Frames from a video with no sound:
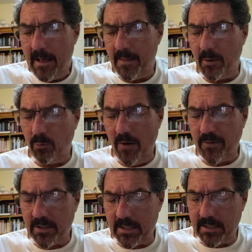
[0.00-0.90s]
uh, the
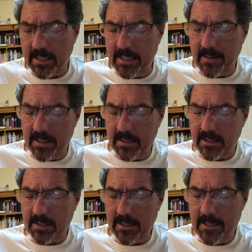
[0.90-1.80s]
references in
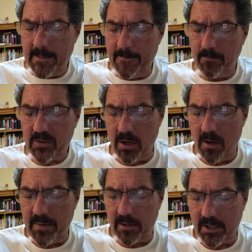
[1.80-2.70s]
this um,
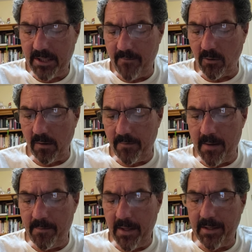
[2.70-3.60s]
psalm, there are several of
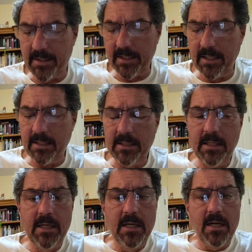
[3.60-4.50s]
them that uh,
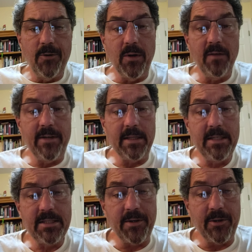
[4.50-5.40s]
are relevant at
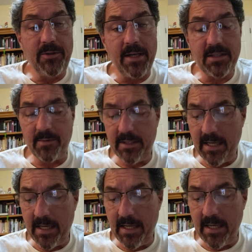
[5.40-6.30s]
least to the New Testament
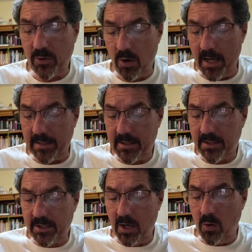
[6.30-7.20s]
and to
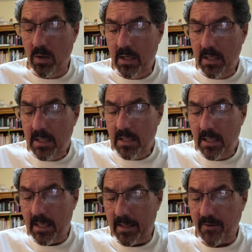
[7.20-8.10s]
Christ. So,
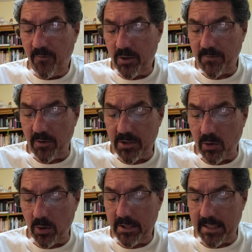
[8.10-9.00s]
uh, the first verse, the
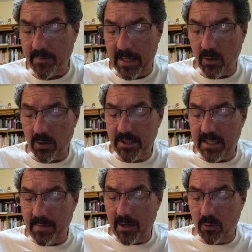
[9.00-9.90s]
Lord said to my Lord, Sit
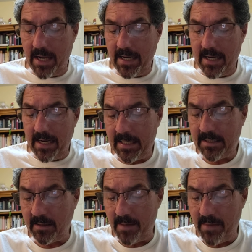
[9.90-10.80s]
at my right hand
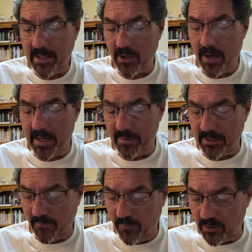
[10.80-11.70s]
until I make your
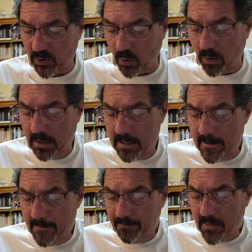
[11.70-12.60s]
enemies a footstool,
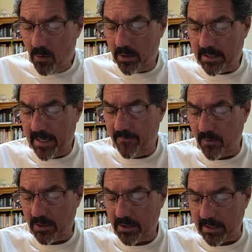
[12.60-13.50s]
was a
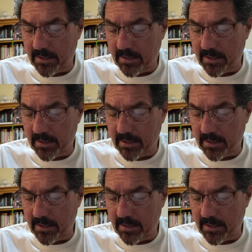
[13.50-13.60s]
verse